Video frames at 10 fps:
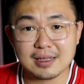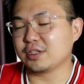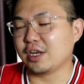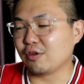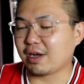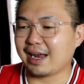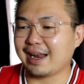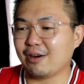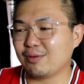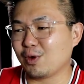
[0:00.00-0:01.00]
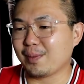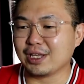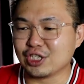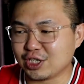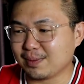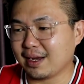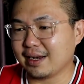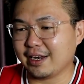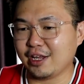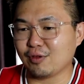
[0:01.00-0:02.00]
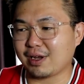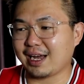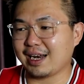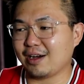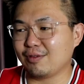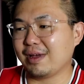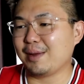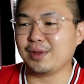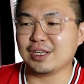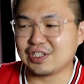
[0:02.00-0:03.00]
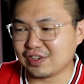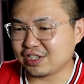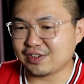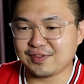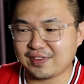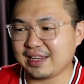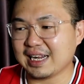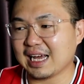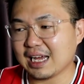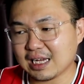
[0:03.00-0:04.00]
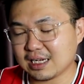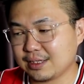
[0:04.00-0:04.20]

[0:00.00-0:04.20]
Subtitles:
because they need to cut out workmanship lah, they need to cut out administration fee lah.